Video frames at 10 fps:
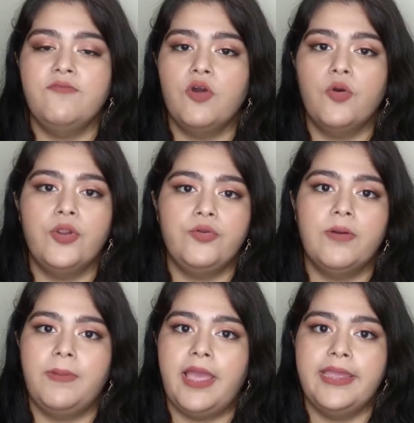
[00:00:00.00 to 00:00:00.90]
you are going to
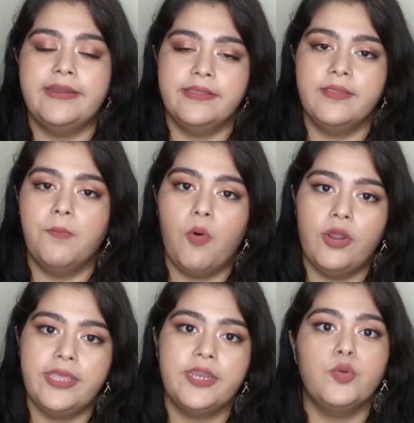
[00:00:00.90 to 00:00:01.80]
apply it in the
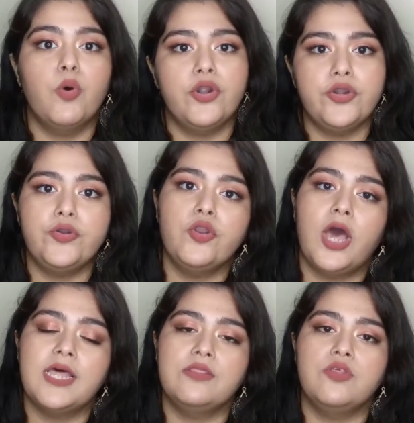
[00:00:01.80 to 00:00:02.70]
morning and you want it to
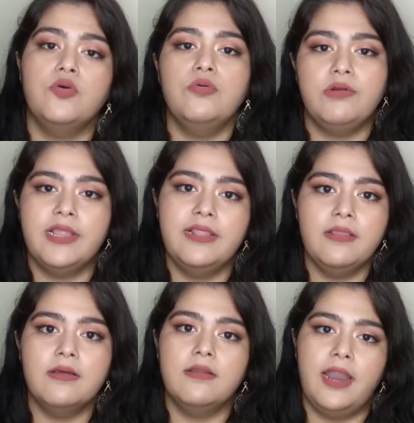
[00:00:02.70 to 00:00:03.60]
last you till
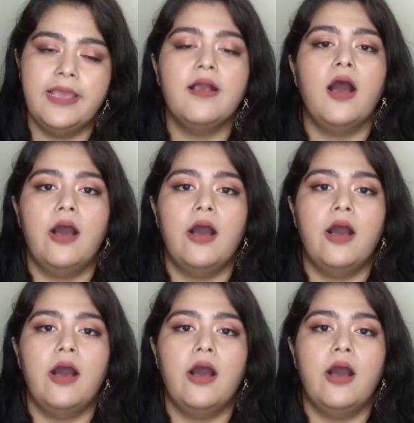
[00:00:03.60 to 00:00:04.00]
like